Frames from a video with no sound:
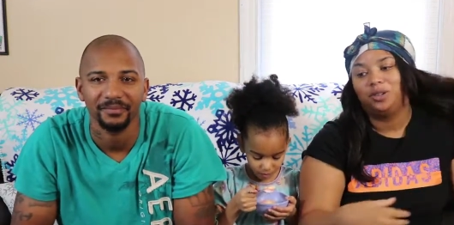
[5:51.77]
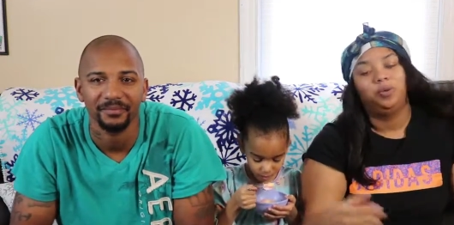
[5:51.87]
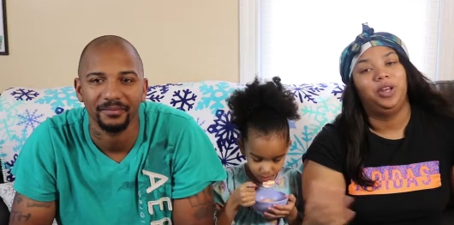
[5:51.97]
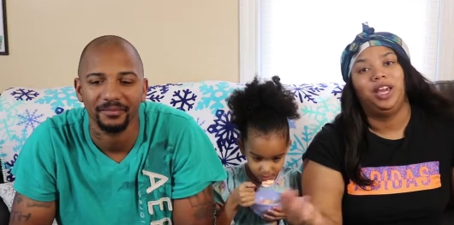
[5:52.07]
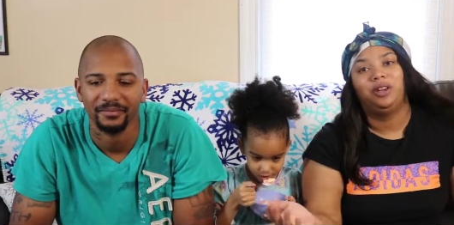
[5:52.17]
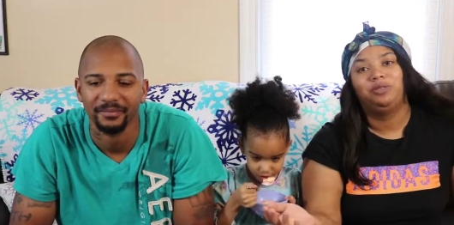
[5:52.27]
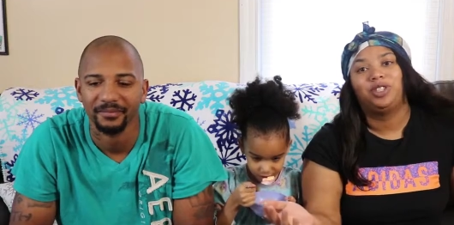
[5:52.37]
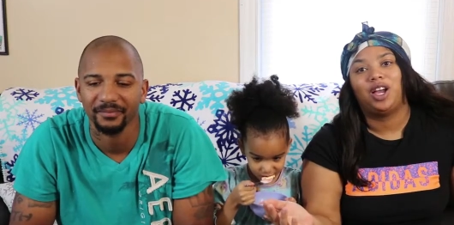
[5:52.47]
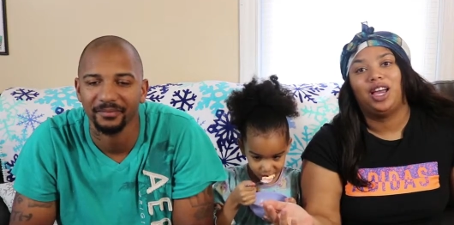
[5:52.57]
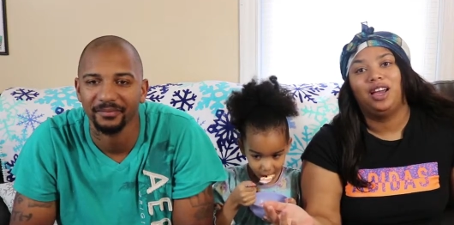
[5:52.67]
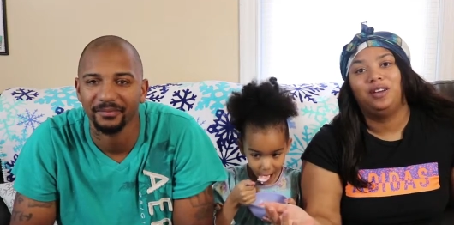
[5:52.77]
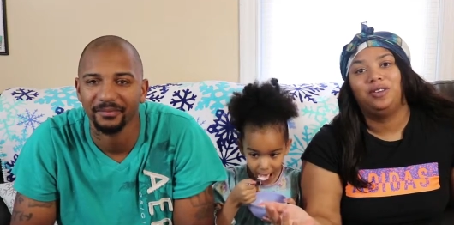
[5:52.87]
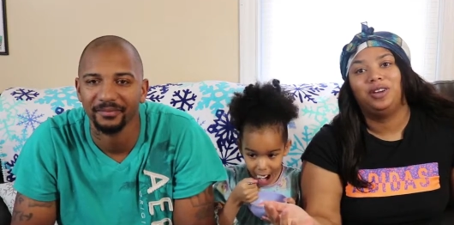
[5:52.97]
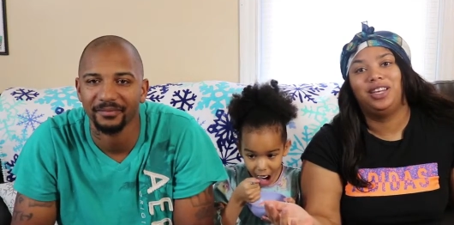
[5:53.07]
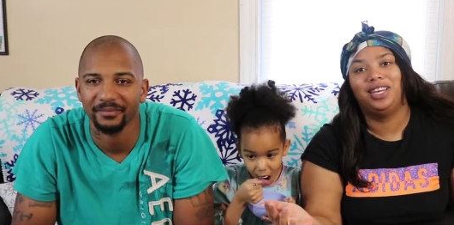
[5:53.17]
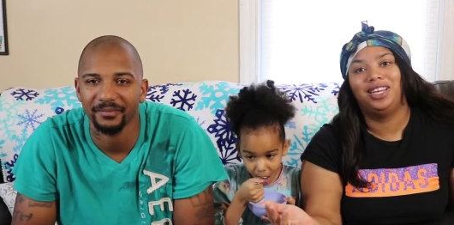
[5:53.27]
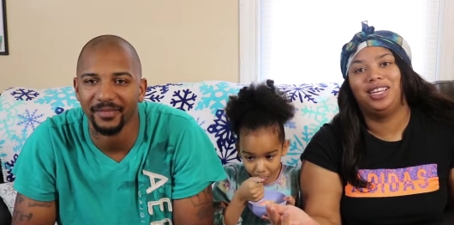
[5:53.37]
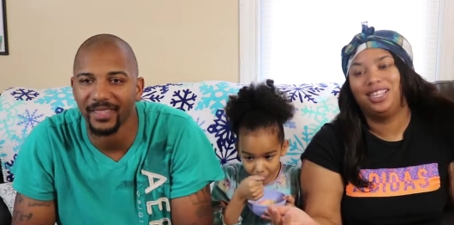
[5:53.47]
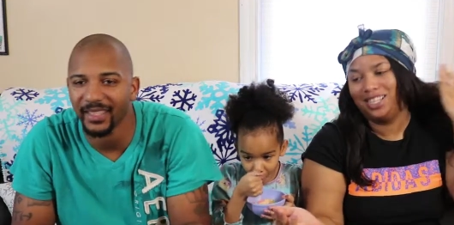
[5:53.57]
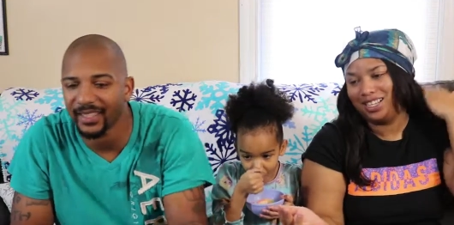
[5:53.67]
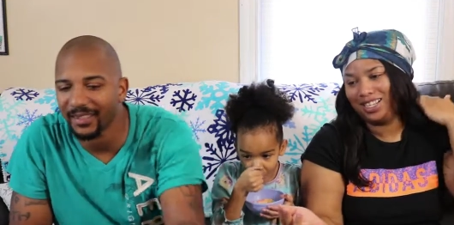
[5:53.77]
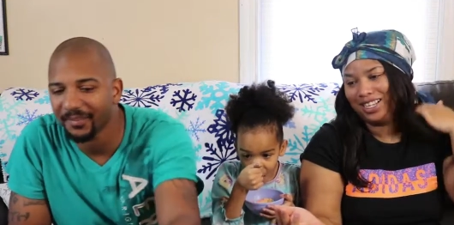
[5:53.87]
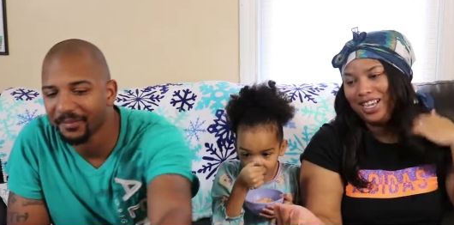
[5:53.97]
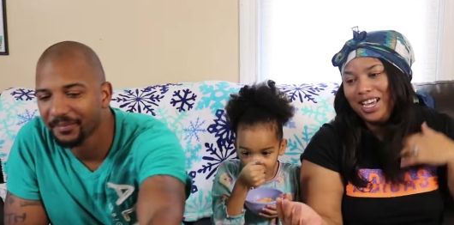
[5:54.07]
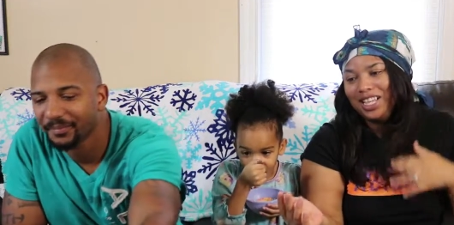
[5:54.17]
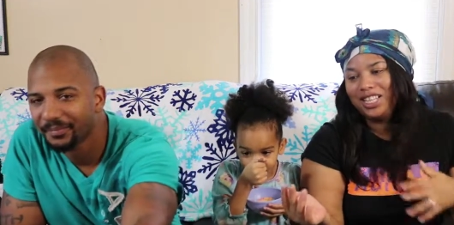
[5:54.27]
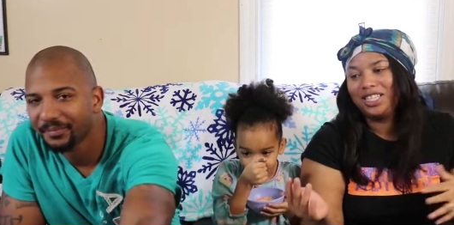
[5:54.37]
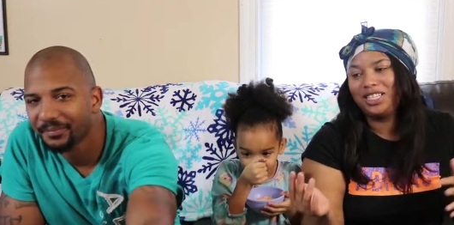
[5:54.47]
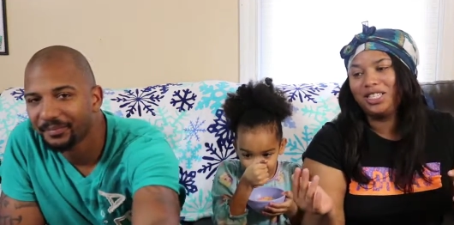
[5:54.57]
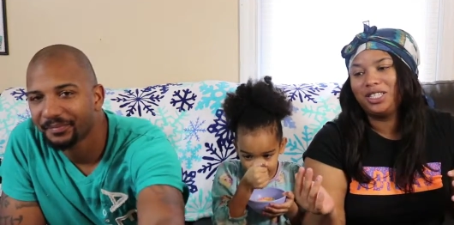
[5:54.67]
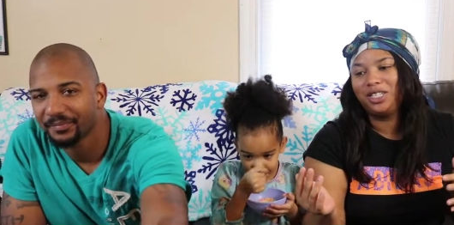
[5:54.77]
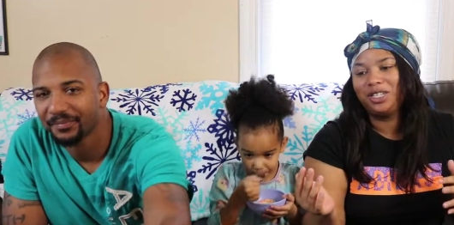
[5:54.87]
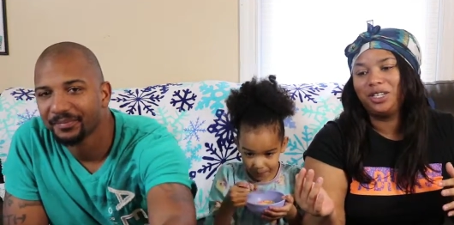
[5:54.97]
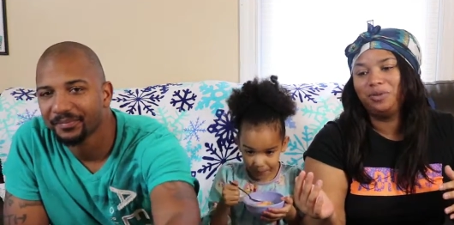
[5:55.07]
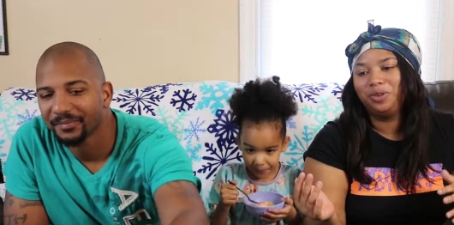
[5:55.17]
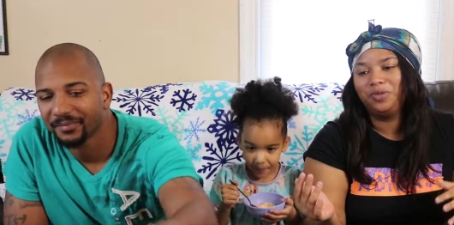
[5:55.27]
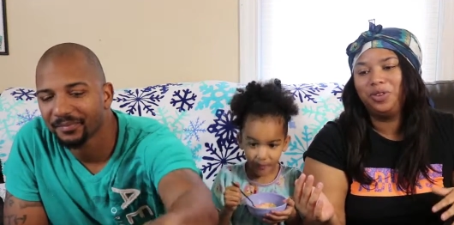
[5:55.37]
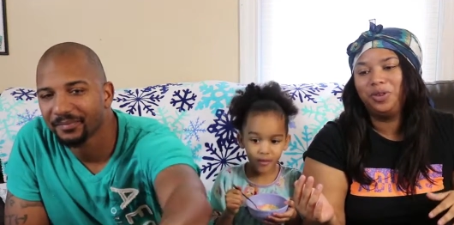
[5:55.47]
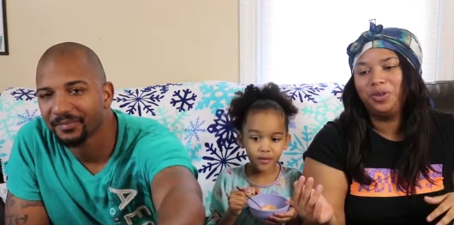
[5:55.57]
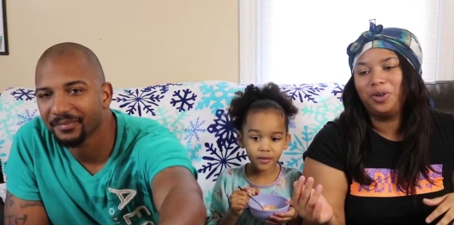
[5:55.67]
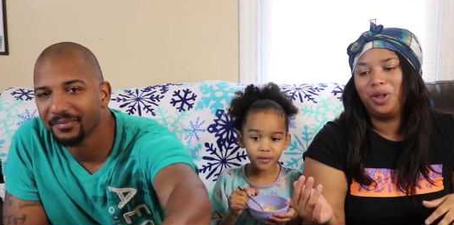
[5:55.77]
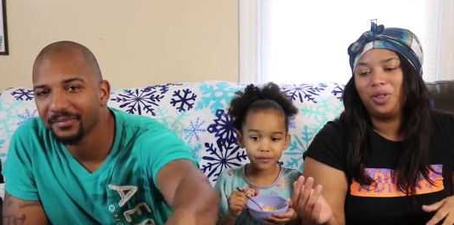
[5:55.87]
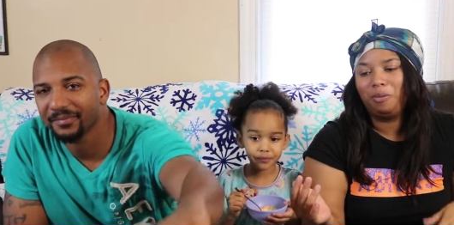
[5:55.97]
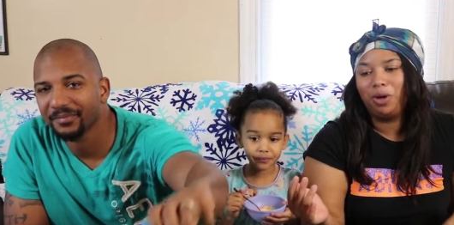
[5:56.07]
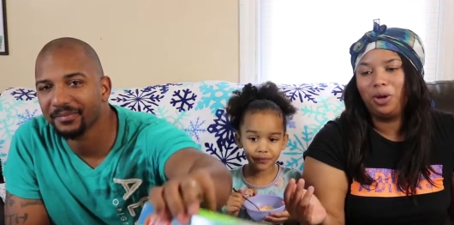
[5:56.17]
Speaker 1: we helped y'all out. Yeah. This is the review on the